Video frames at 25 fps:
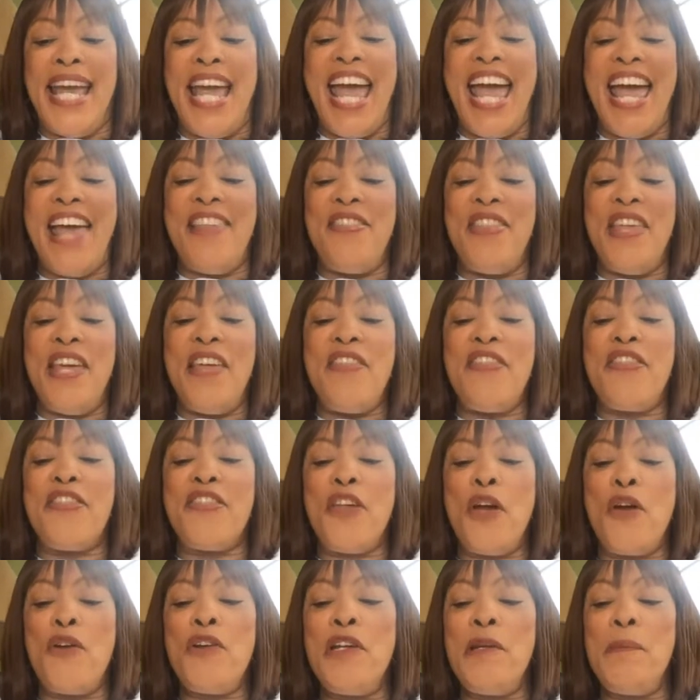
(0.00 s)
And then
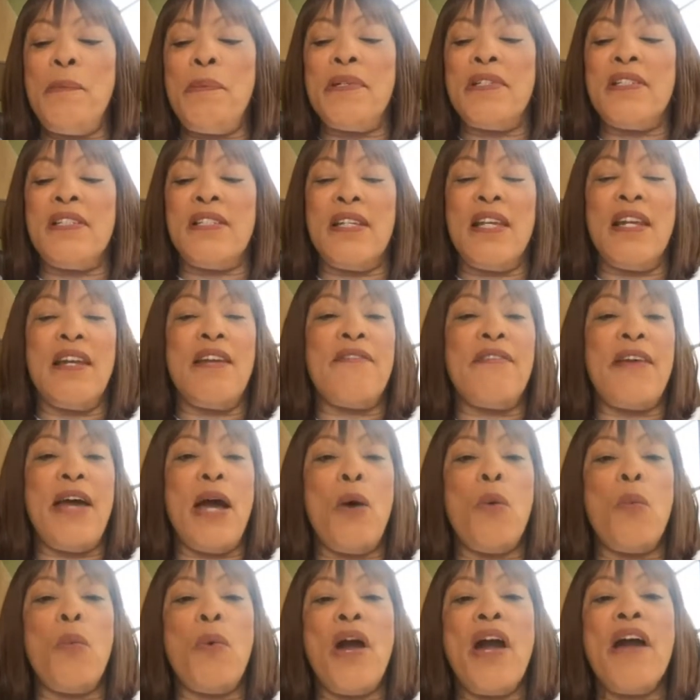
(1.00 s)
30% of
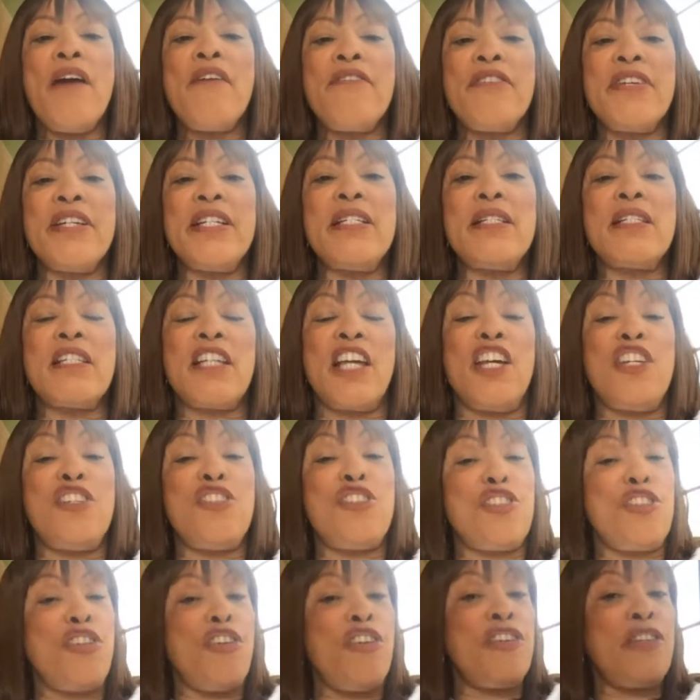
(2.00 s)
our worries
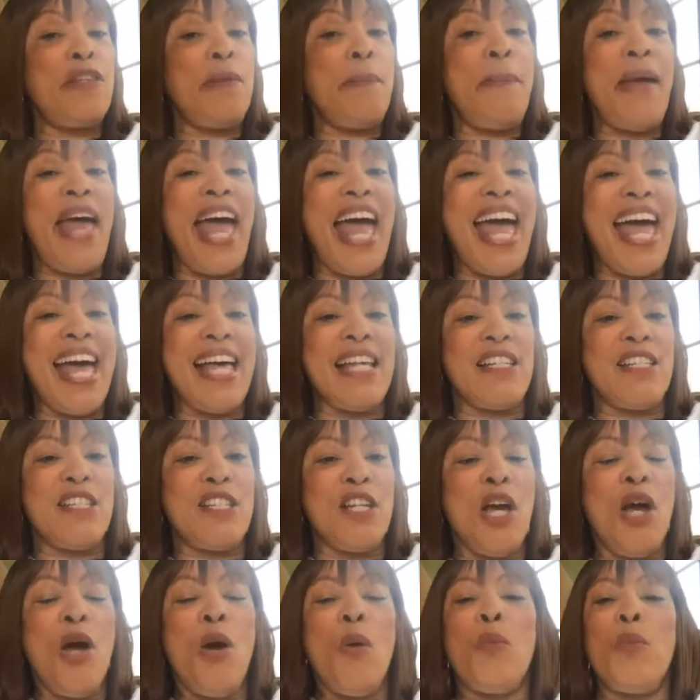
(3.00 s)
concern the
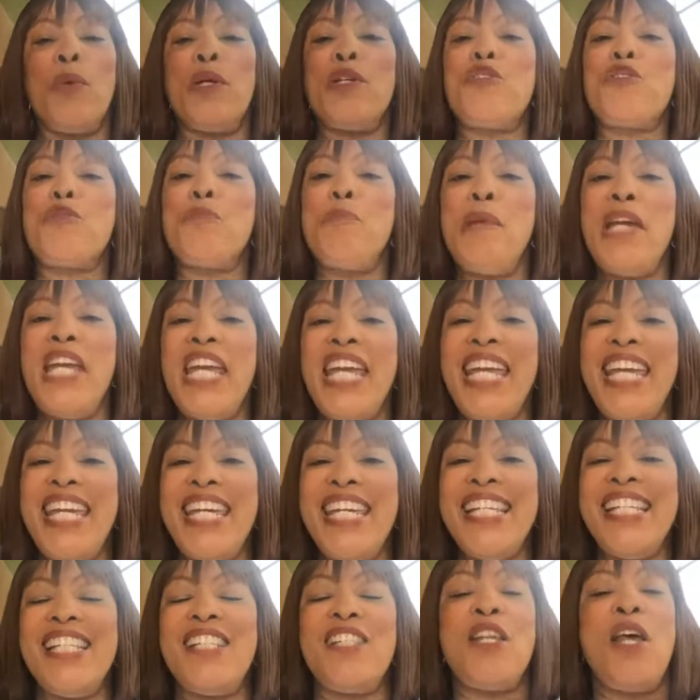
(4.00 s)
past, which
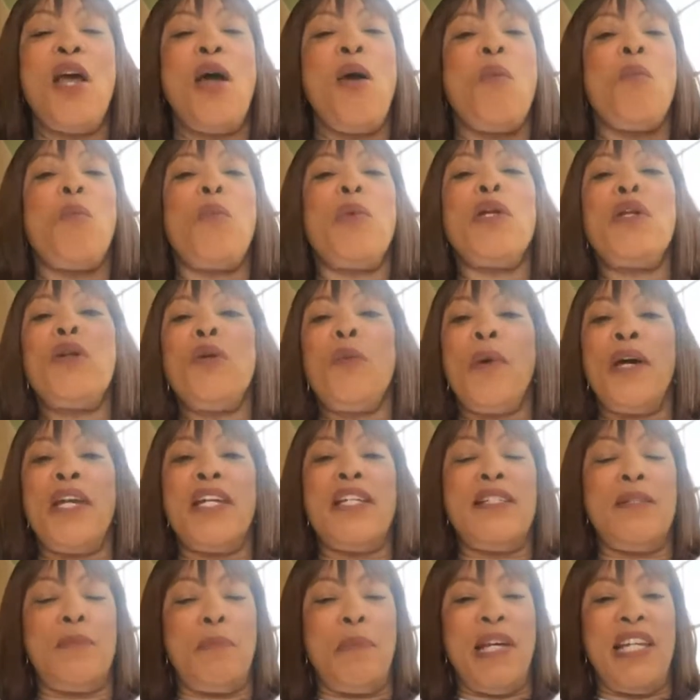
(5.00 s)
means we don't
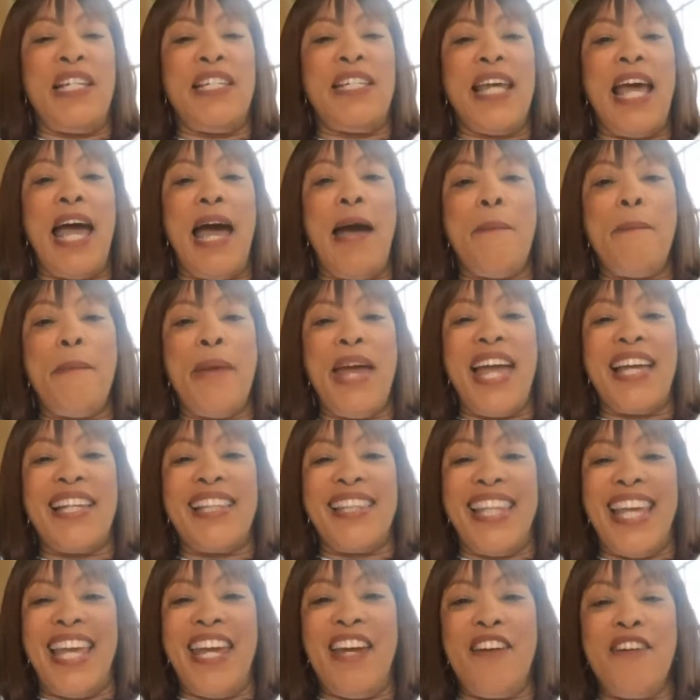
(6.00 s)
want to spend time back
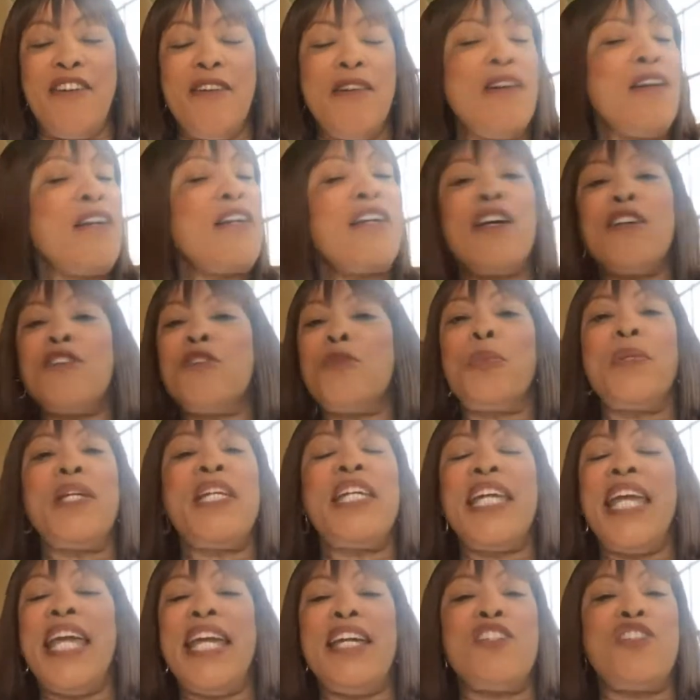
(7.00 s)
there because
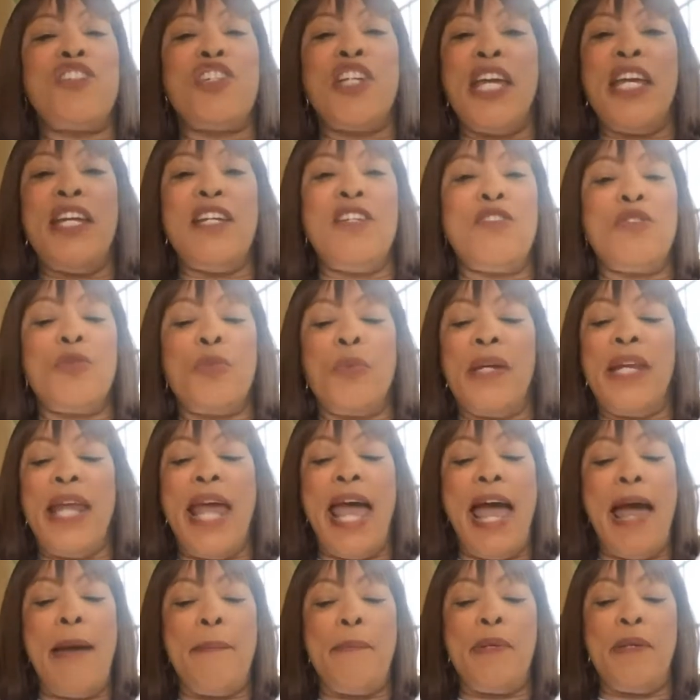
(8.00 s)
we can't change what
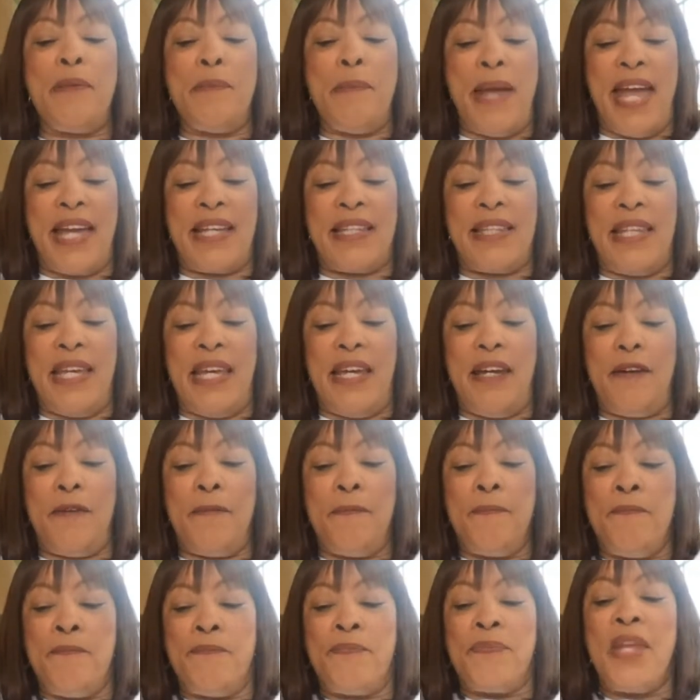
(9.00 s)
happened back there.
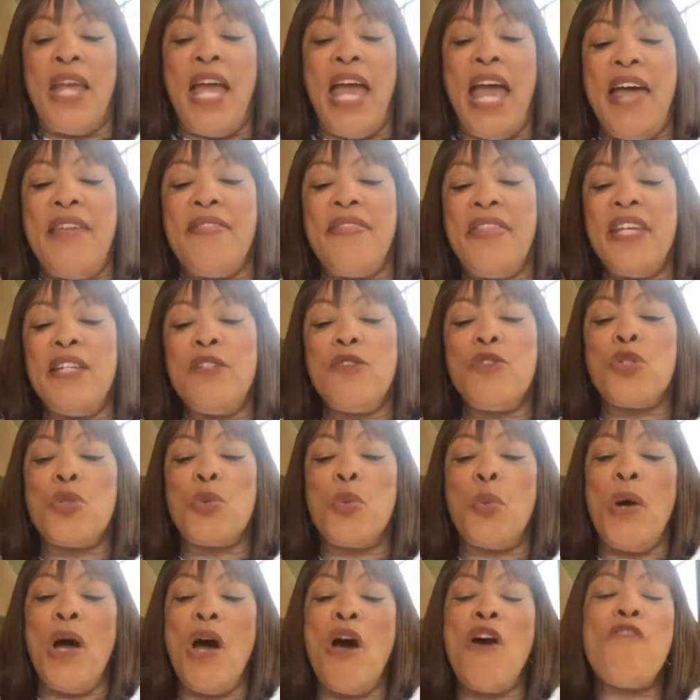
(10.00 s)
And then
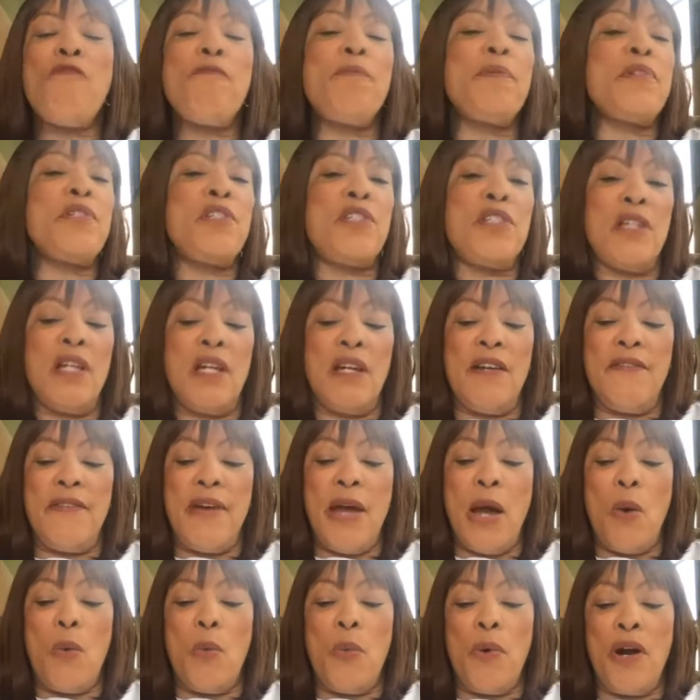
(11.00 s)
12% of
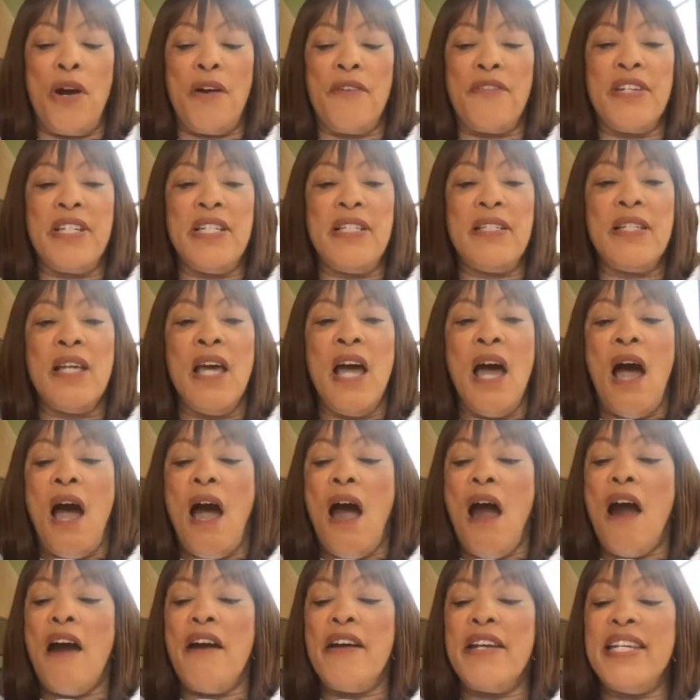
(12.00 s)
our worries
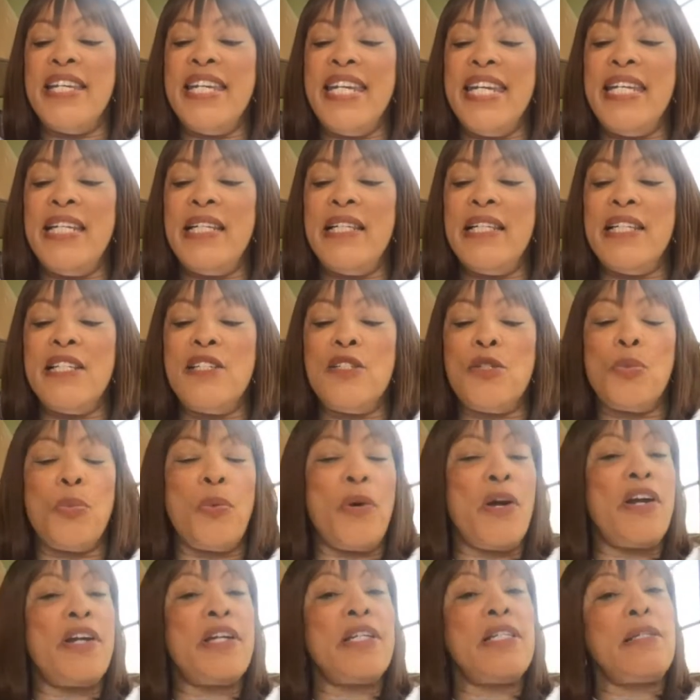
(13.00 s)
are needless
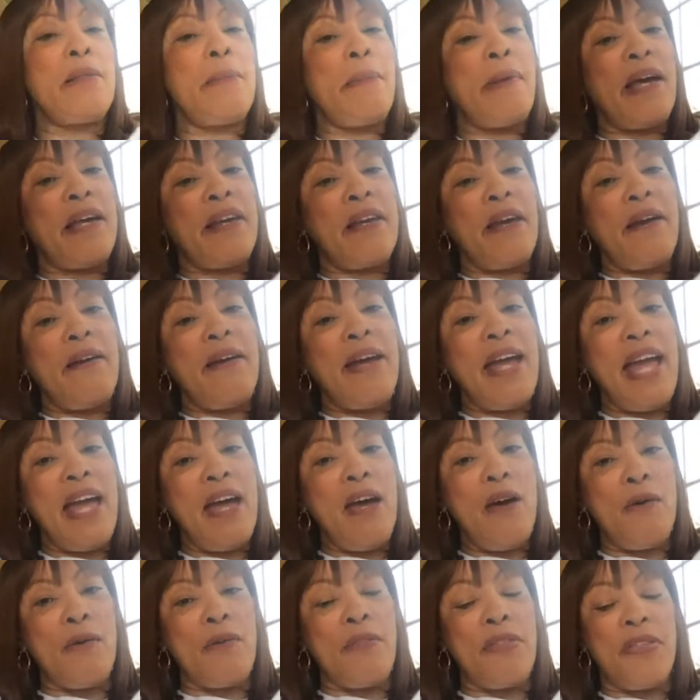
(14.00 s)
worries about our
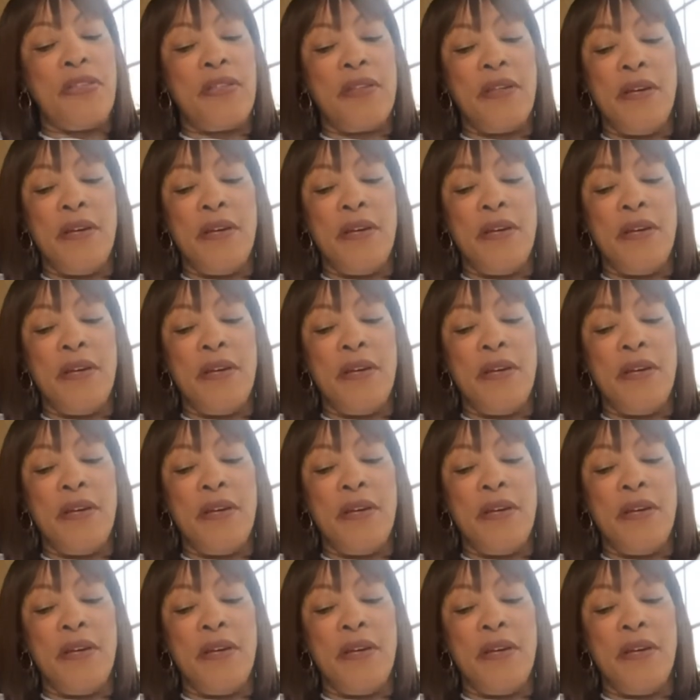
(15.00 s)
health.